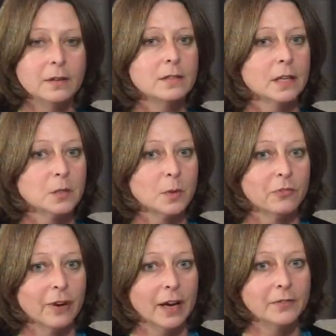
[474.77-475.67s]

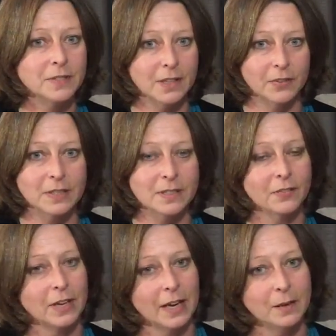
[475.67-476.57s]

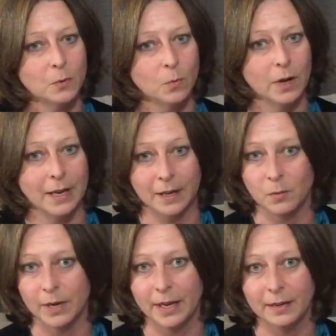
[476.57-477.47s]

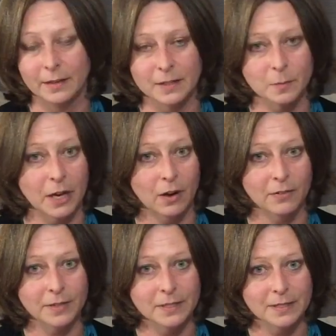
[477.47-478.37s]
615-778-1818 is my
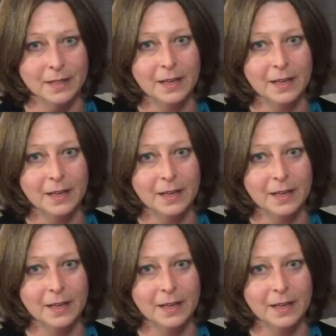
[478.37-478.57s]
office.